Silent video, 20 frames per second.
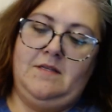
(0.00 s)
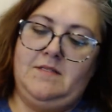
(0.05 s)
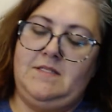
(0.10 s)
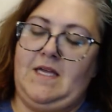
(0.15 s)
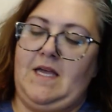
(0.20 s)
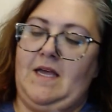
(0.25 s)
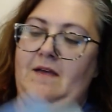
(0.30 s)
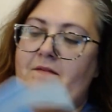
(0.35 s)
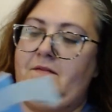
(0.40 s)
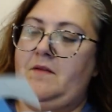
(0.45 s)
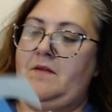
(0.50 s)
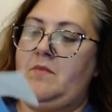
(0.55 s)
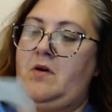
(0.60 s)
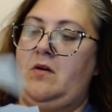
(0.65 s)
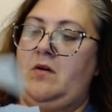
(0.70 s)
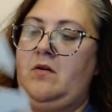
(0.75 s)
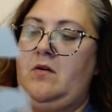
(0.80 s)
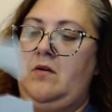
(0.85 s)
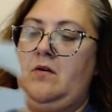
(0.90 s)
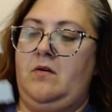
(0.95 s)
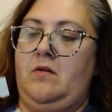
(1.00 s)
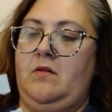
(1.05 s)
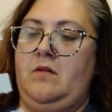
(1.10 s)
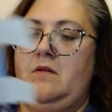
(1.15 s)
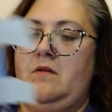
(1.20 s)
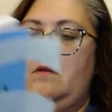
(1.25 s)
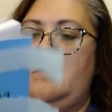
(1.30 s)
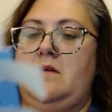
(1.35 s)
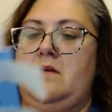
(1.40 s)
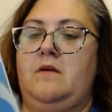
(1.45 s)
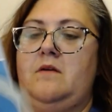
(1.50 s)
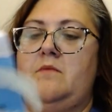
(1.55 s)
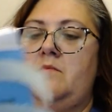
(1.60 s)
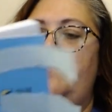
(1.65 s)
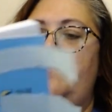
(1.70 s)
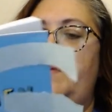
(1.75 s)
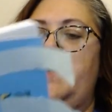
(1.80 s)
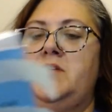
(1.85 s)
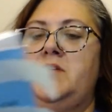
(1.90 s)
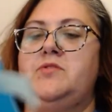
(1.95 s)
to have them all
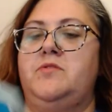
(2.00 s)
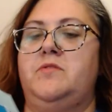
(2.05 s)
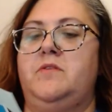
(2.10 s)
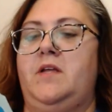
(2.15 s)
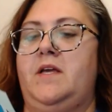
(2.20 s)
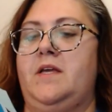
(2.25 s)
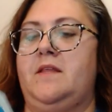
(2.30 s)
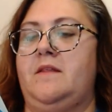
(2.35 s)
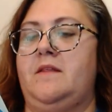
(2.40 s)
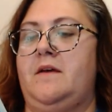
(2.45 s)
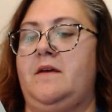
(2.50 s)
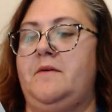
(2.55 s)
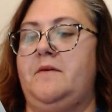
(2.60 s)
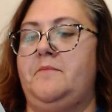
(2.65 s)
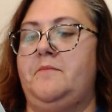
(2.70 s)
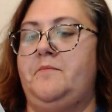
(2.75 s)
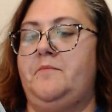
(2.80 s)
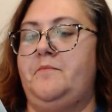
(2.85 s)
pictured like that.